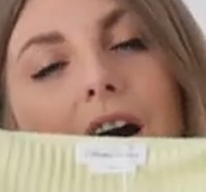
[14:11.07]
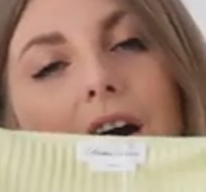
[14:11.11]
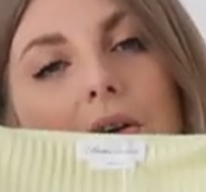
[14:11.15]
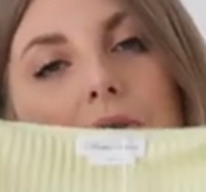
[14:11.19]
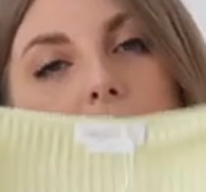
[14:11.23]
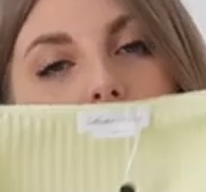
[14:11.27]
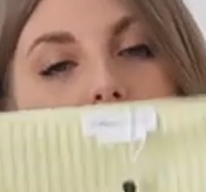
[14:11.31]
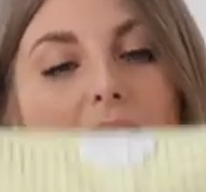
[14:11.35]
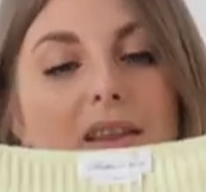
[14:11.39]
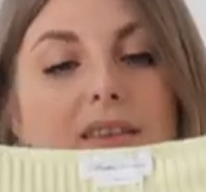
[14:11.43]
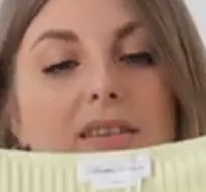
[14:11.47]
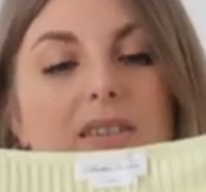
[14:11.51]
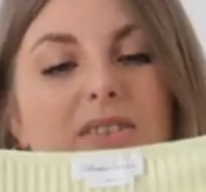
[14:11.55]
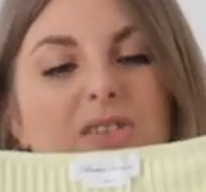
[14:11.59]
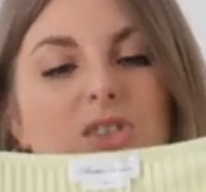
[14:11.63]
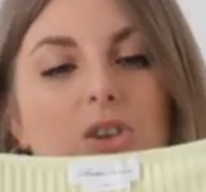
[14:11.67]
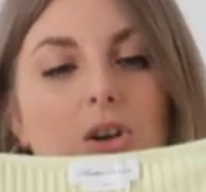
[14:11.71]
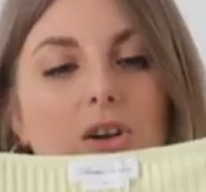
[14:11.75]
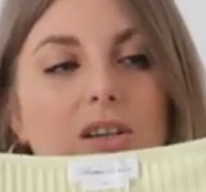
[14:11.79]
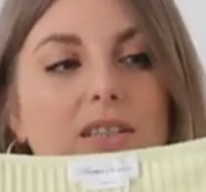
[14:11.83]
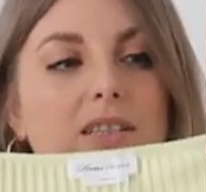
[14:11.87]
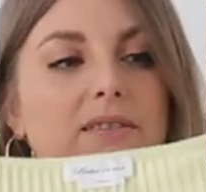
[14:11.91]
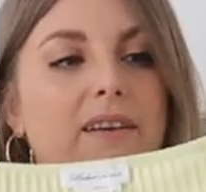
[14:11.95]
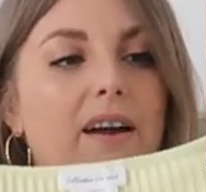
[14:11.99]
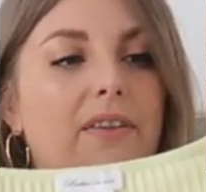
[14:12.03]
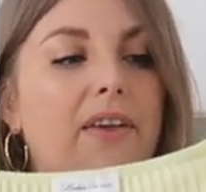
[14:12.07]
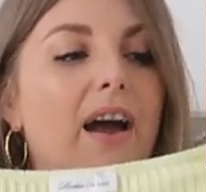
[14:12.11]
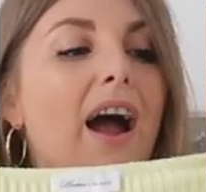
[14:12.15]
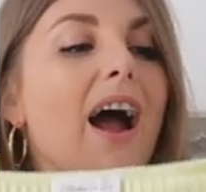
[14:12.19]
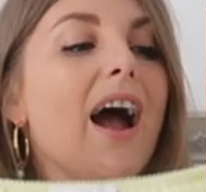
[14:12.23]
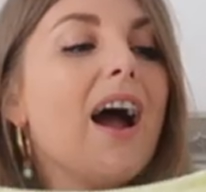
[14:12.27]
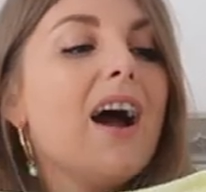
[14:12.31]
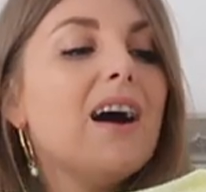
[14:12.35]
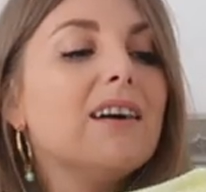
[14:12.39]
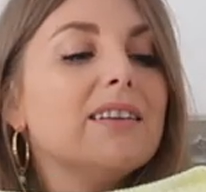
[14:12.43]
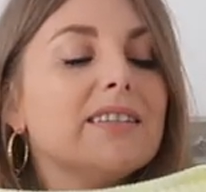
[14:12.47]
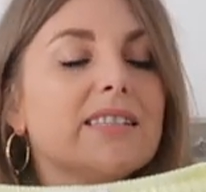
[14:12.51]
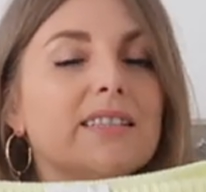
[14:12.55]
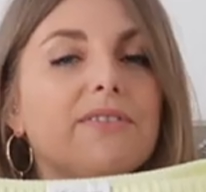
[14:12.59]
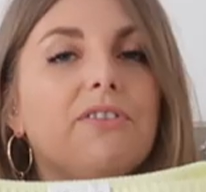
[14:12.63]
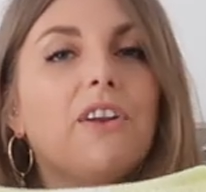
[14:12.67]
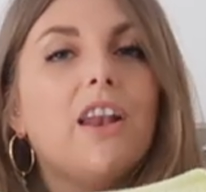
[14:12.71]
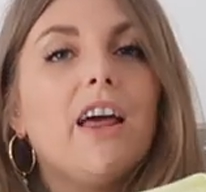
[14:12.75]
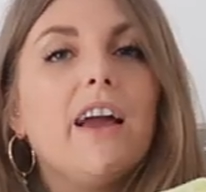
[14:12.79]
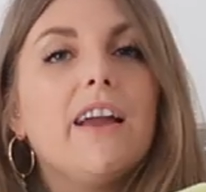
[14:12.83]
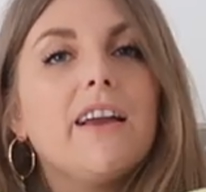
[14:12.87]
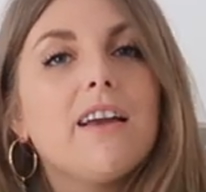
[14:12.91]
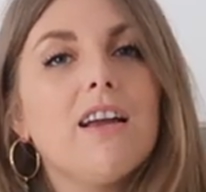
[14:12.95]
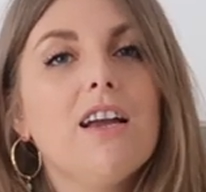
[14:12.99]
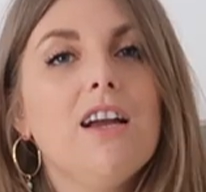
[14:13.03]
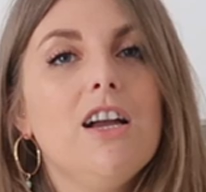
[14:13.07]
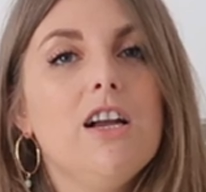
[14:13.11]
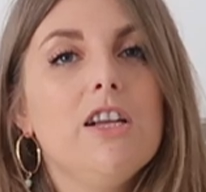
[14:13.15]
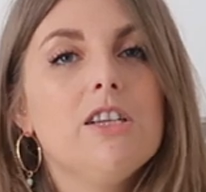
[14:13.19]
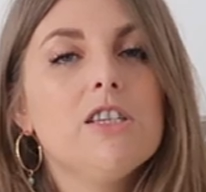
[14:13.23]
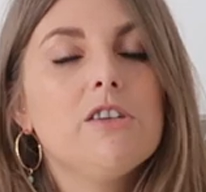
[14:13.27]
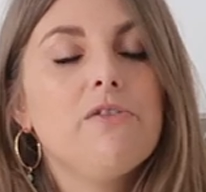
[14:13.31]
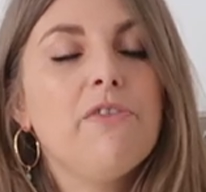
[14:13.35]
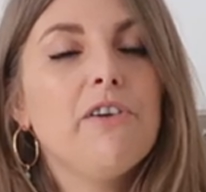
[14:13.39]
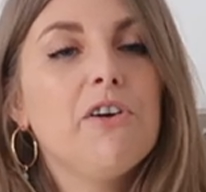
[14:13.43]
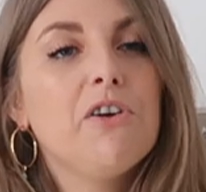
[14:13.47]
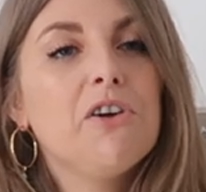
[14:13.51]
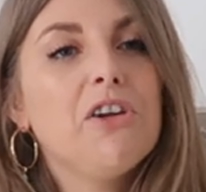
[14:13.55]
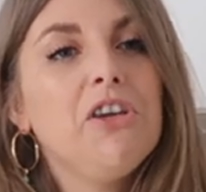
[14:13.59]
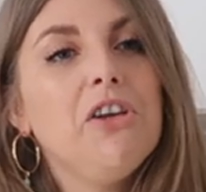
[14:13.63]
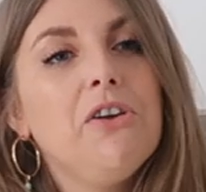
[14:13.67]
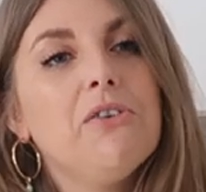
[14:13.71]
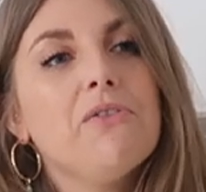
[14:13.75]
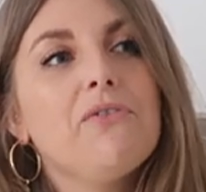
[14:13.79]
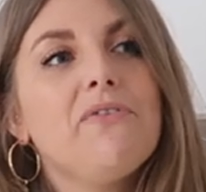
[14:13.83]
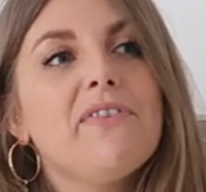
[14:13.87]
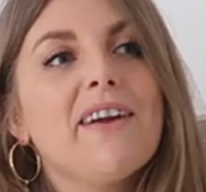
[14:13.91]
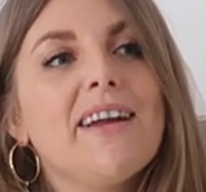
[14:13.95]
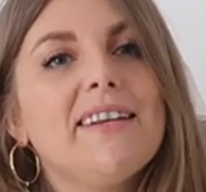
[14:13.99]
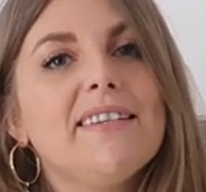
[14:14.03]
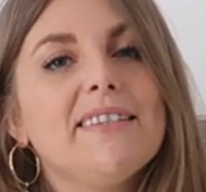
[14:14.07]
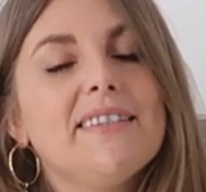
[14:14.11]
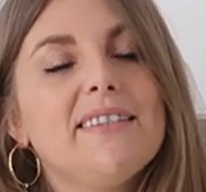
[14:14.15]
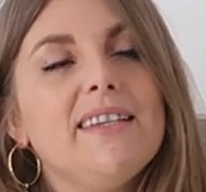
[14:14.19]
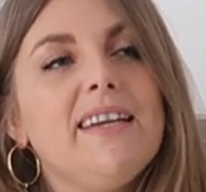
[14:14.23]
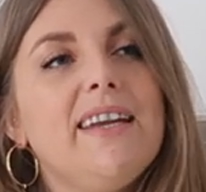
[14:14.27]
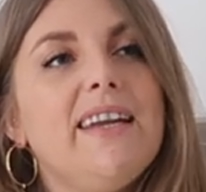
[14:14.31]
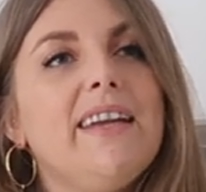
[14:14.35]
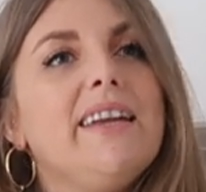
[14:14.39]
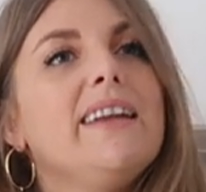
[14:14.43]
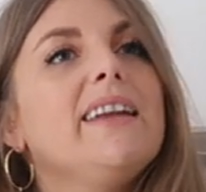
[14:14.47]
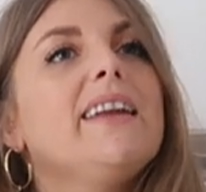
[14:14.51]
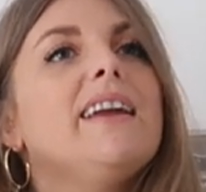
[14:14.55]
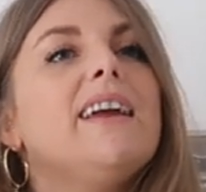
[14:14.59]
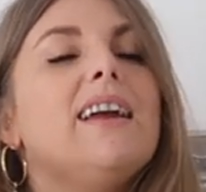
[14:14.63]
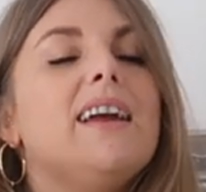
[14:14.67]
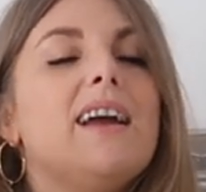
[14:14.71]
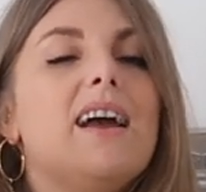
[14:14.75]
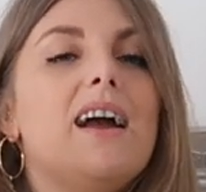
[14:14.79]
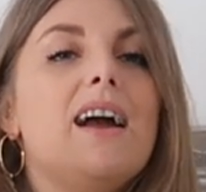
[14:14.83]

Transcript: I would wear this for joggers around the house for like to feel cute and fancy,